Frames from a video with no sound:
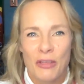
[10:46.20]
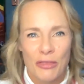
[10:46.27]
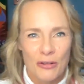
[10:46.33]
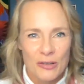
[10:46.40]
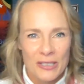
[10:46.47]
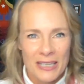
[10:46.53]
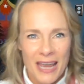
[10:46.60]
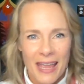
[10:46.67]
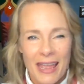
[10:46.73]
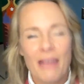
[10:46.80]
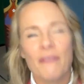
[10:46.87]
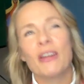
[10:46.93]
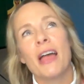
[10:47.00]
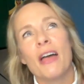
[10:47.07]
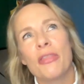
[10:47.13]
Thursday,
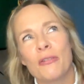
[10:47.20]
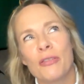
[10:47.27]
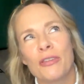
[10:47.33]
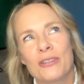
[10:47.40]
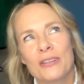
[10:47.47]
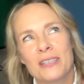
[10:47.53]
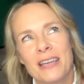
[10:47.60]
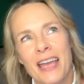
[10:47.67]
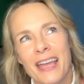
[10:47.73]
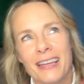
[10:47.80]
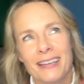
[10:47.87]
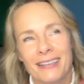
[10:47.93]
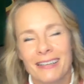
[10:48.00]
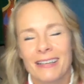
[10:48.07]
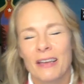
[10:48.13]
every other
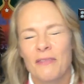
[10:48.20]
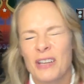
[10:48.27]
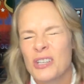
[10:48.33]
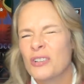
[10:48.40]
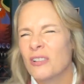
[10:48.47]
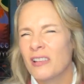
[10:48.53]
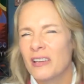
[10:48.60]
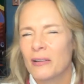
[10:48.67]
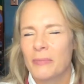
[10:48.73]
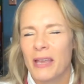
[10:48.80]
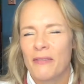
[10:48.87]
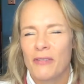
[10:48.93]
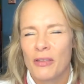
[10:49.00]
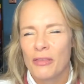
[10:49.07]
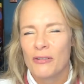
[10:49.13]
Thursday. Eventually it'll be
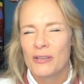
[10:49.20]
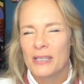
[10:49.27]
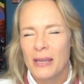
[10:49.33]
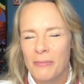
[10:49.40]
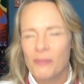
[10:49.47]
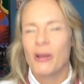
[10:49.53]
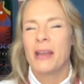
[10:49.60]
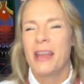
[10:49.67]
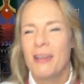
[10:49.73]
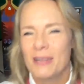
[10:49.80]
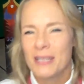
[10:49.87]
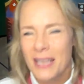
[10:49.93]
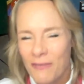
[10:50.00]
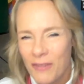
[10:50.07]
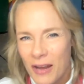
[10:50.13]
every Thursday, but right now
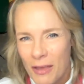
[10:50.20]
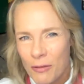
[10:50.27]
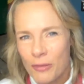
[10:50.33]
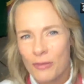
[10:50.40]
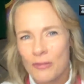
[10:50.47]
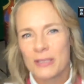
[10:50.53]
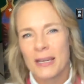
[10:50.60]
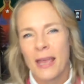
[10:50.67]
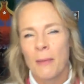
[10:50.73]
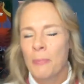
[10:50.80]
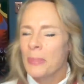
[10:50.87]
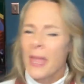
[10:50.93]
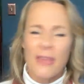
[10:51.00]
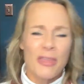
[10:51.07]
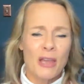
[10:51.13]
it's every other Thursday.
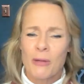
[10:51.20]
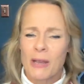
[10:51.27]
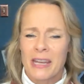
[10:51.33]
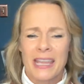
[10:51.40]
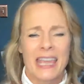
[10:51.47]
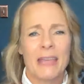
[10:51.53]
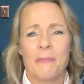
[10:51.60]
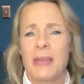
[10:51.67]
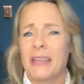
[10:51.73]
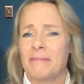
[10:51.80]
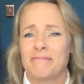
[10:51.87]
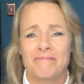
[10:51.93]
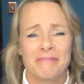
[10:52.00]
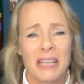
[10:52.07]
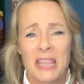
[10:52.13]
I think we're going to keep it
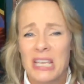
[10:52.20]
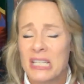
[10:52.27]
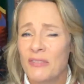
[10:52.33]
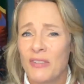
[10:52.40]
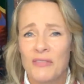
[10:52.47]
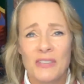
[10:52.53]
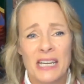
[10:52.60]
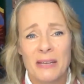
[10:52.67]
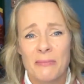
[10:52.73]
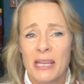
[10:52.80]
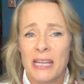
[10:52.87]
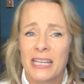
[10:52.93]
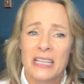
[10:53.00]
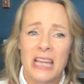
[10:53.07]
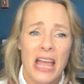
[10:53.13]
in this
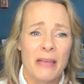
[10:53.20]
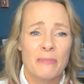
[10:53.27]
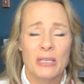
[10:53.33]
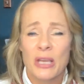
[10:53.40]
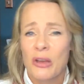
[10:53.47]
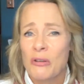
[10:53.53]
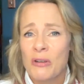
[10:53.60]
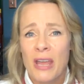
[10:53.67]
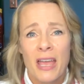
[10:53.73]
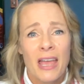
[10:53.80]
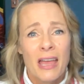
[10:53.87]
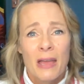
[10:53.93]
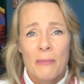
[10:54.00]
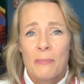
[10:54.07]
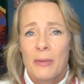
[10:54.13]
15-minute time zone,
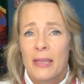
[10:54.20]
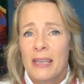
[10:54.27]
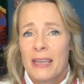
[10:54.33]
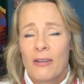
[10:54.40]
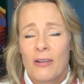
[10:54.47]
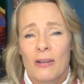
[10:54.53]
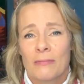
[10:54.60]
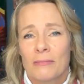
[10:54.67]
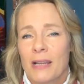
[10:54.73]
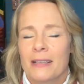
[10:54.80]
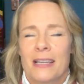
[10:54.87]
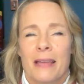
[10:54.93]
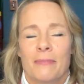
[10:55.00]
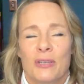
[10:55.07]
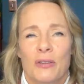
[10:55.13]
this
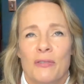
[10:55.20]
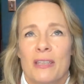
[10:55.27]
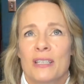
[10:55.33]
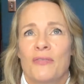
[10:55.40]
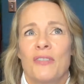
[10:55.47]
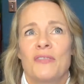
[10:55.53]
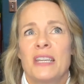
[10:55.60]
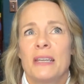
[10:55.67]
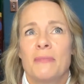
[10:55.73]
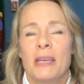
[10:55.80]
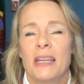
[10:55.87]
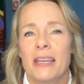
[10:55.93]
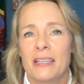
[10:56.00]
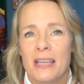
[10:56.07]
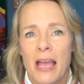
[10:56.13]

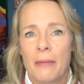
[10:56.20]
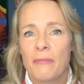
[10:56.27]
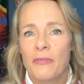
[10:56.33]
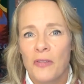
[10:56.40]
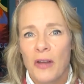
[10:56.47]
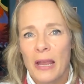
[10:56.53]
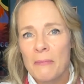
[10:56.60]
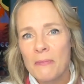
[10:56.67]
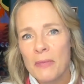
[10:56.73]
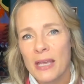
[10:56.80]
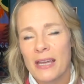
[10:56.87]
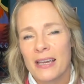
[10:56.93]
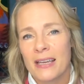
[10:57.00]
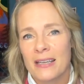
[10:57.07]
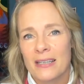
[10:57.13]
15-minute time frame,
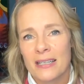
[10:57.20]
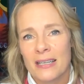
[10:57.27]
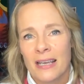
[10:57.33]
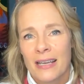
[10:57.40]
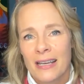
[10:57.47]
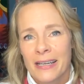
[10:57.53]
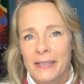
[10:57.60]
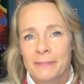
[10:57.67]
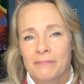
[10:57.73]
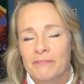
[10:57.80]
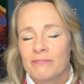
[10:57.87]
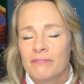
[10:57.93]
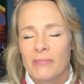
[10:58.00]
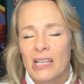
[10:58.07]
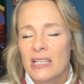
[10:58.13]
because
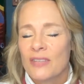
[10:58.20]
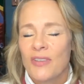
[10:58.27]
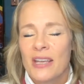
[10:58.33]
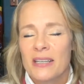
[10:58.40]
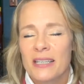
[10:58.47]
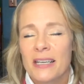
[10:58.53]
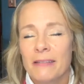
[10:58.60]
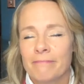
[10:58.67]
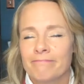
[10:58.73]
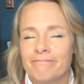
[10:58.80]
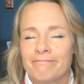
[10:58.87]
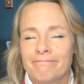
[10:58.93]
let's face it,